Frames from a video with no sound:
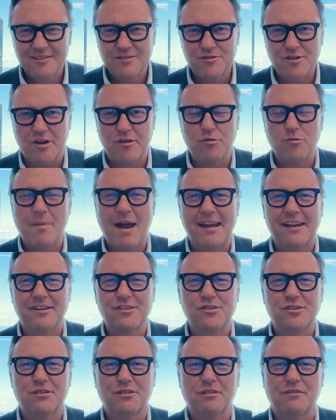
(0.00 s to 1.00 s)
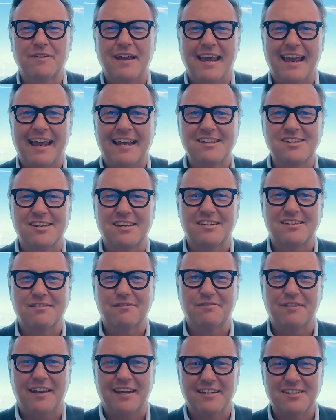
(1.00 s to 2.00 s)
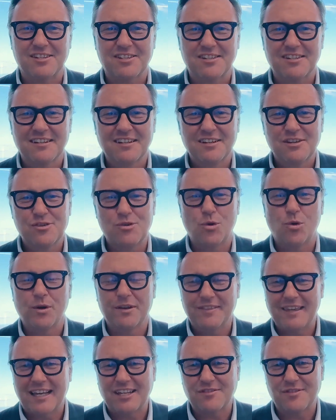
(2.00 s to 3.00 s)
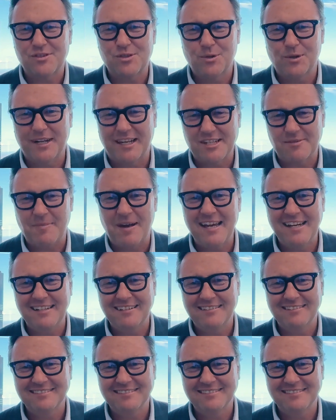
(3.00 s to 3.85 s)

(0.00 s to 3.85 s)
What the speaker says: General Manager of Ansett Defence. Troy, thanks for joining us, mate.